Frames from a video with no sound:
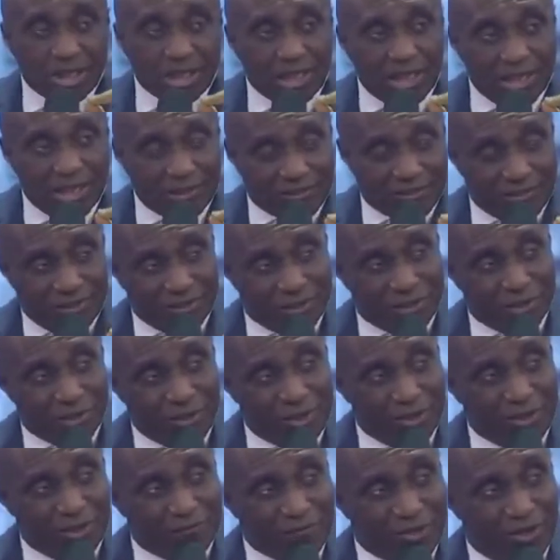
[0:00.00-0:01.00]
Listen,
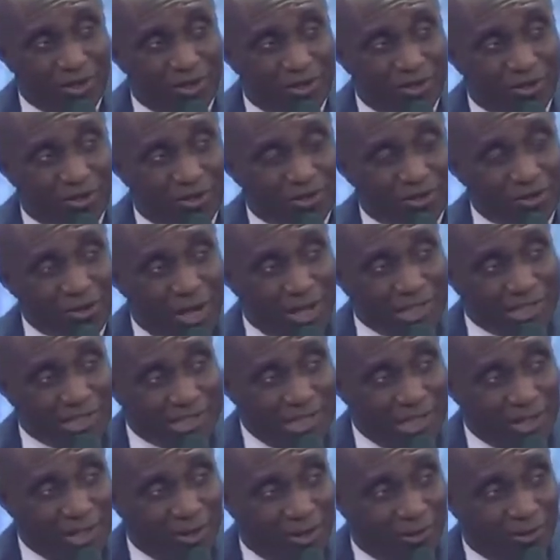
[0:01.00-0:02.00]
children of God, you are a
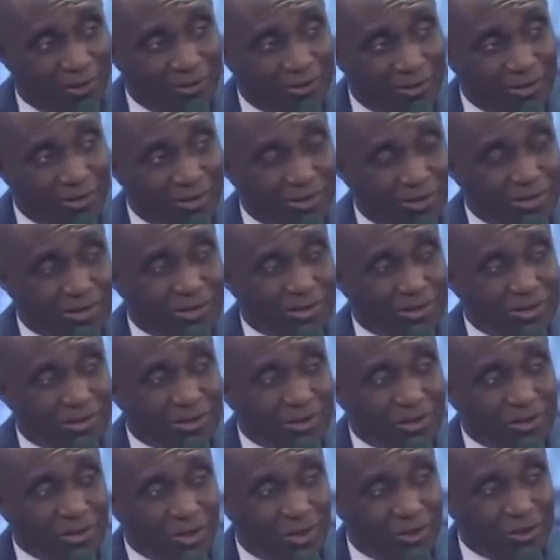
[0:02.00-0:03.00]
tailor.
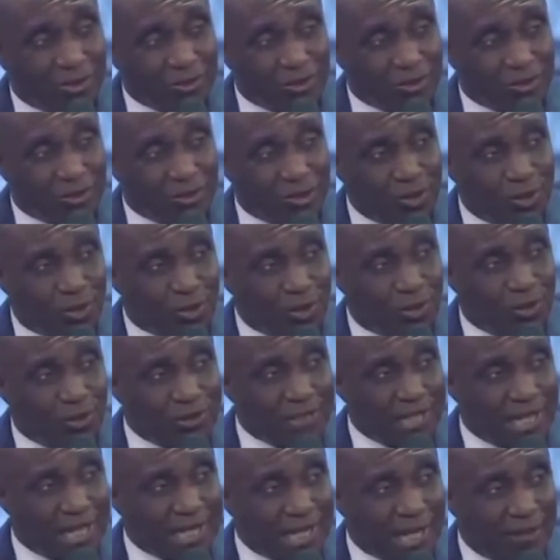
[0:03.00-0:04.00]
Don't sew
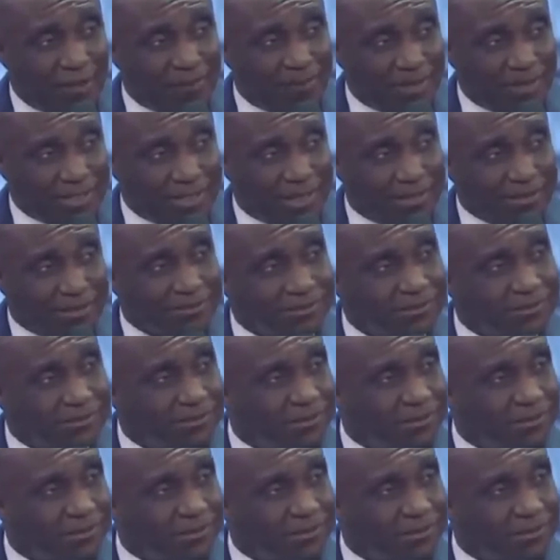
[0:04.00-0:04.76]
clothes like carpenter.